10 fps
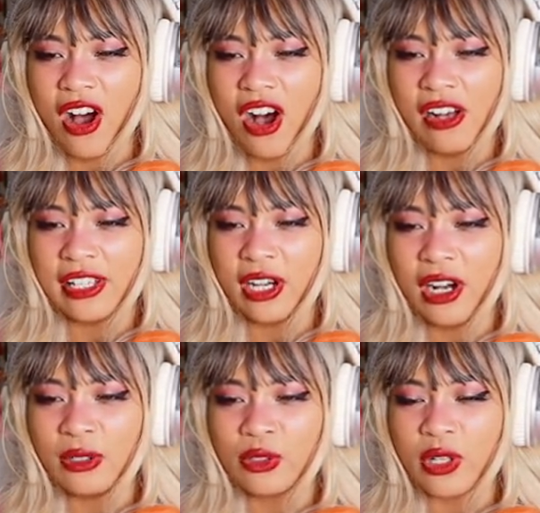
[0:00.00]
all
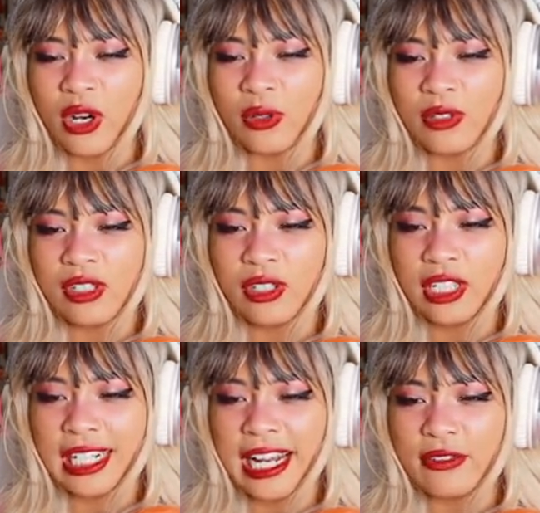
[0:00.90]
y'all drones.
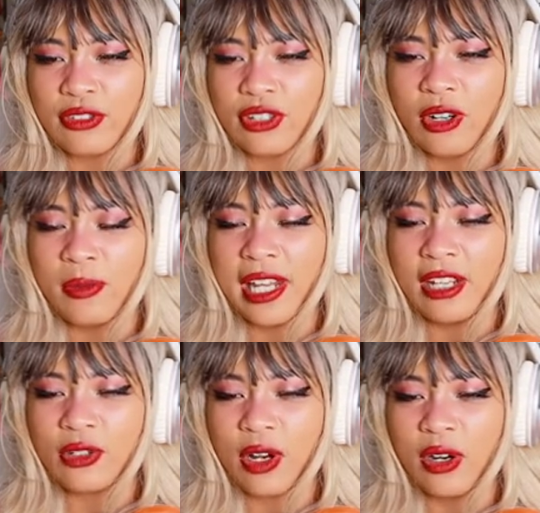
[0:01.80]
You're gonna have so
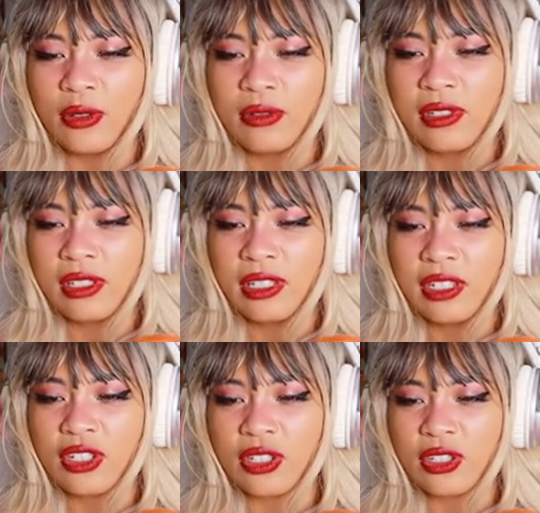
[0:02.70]
many drones.
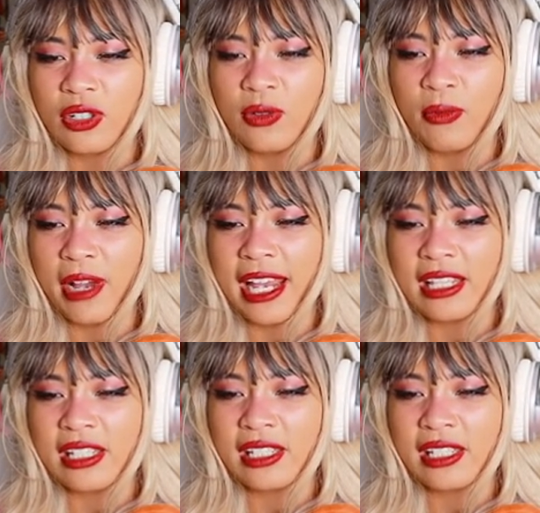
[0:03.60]
Just you wait.